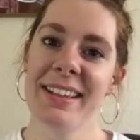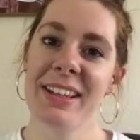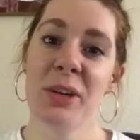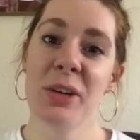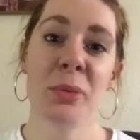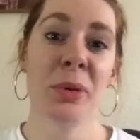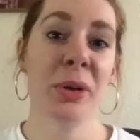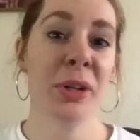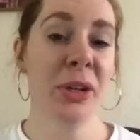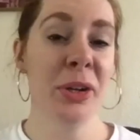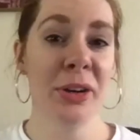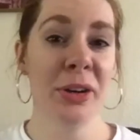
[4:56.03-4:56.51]
Well,
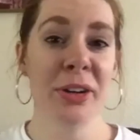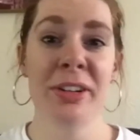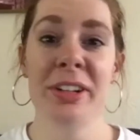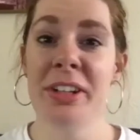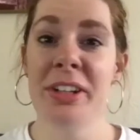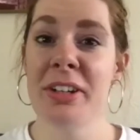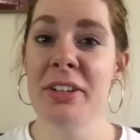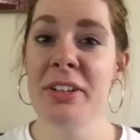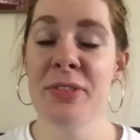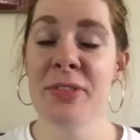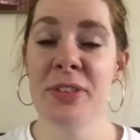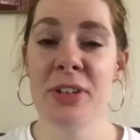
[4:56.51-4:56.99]
you heard it here
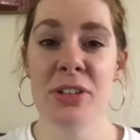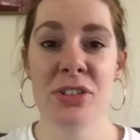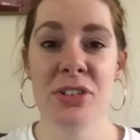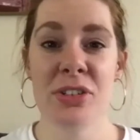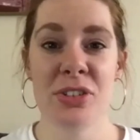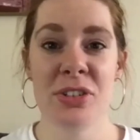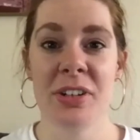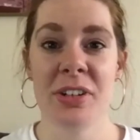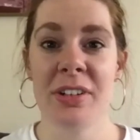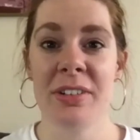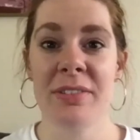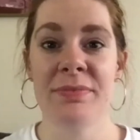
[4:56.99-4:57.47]
first,
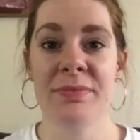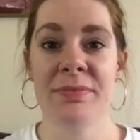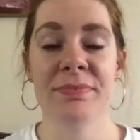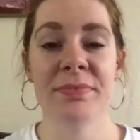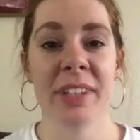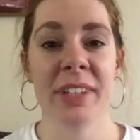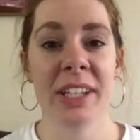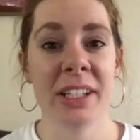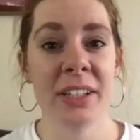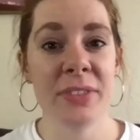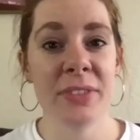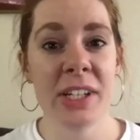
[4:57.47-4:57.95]
y'all.
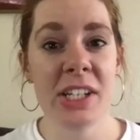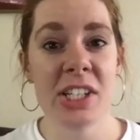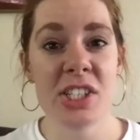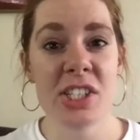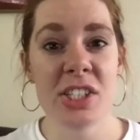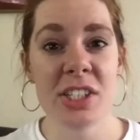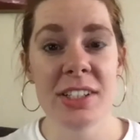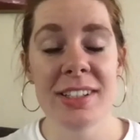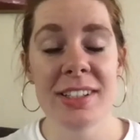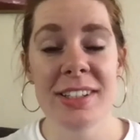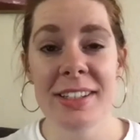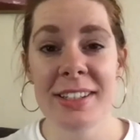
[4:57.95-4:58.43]
Innovation
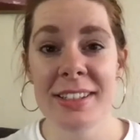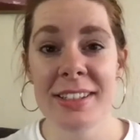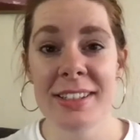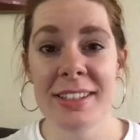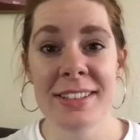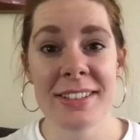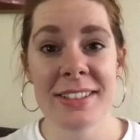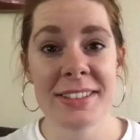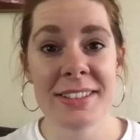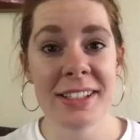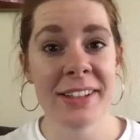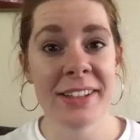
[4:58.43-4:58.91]

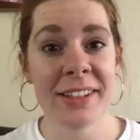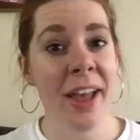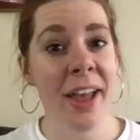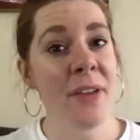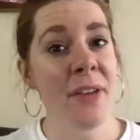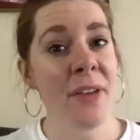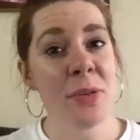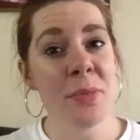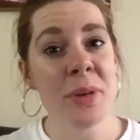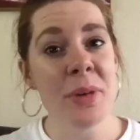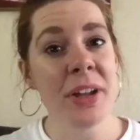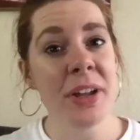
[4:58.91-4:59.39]
is alive and
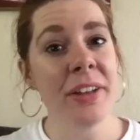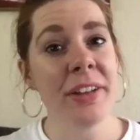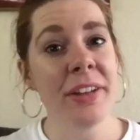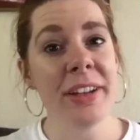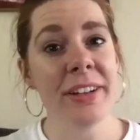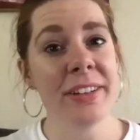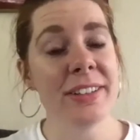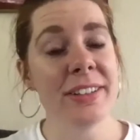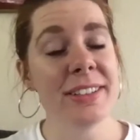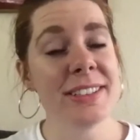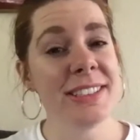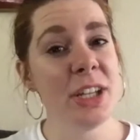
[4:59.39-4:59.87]
well here at
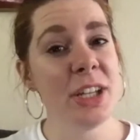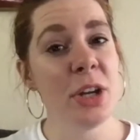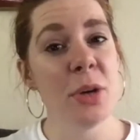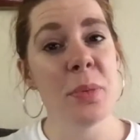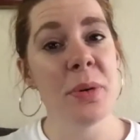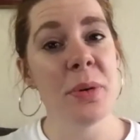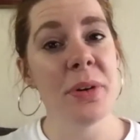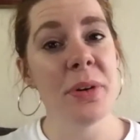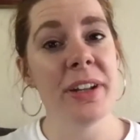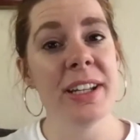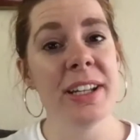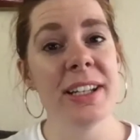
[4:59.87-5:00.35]

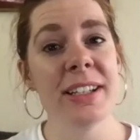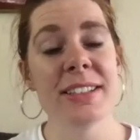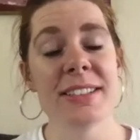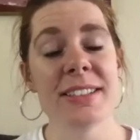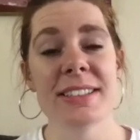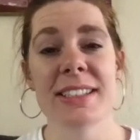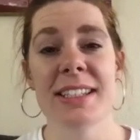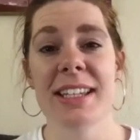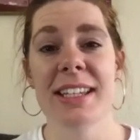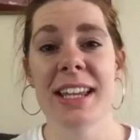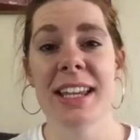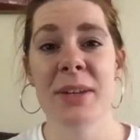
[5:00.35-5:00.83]
SailPoint,
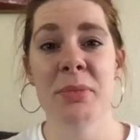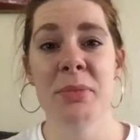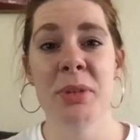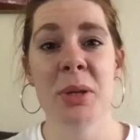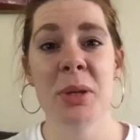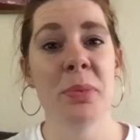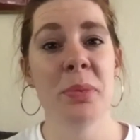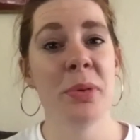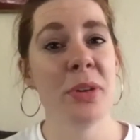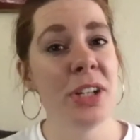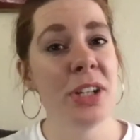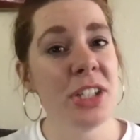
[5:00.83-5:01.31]
and we
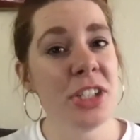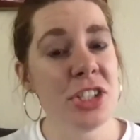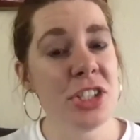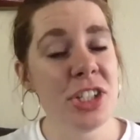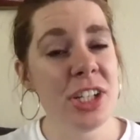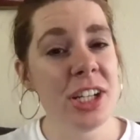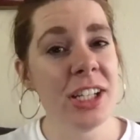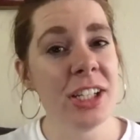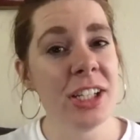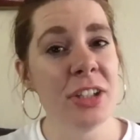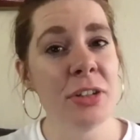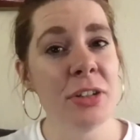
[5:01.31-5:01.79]
appreciate
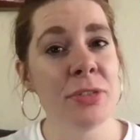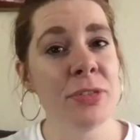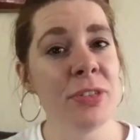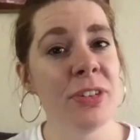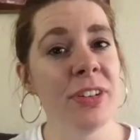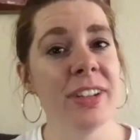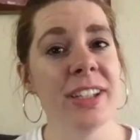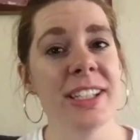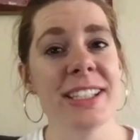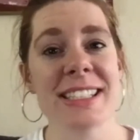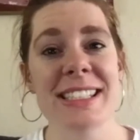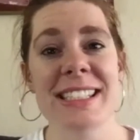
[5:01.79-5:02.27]
you for
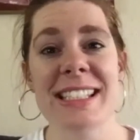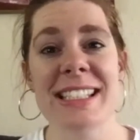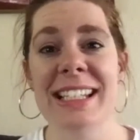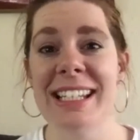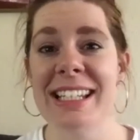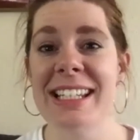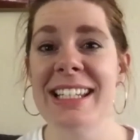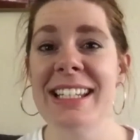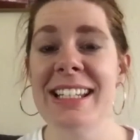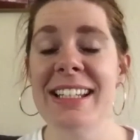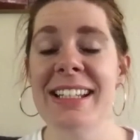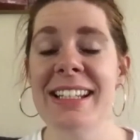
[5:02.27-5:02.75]
listening
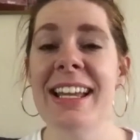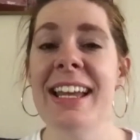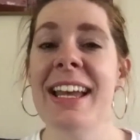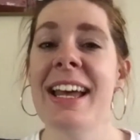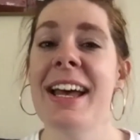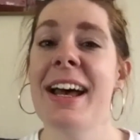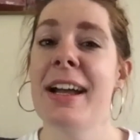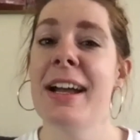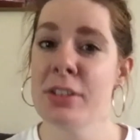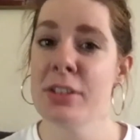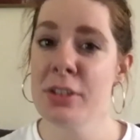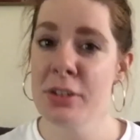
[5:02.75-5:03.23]
in.
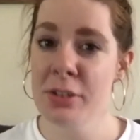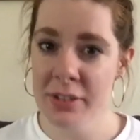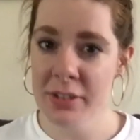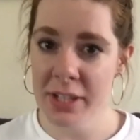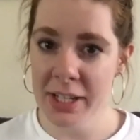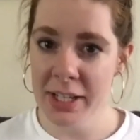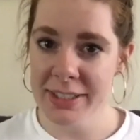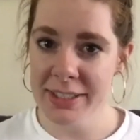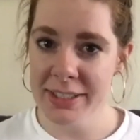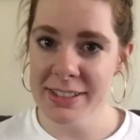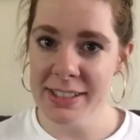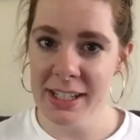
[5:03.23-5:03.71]
Until
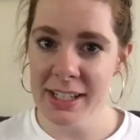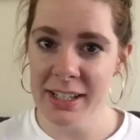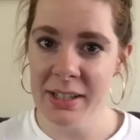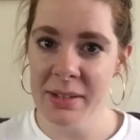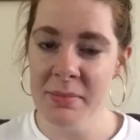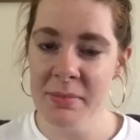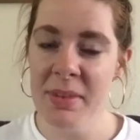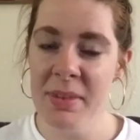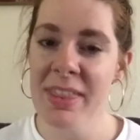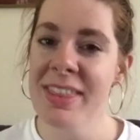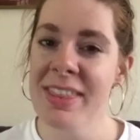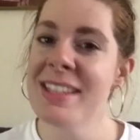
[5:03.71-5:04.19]
next time,
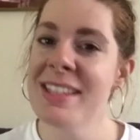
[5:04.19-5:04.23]
this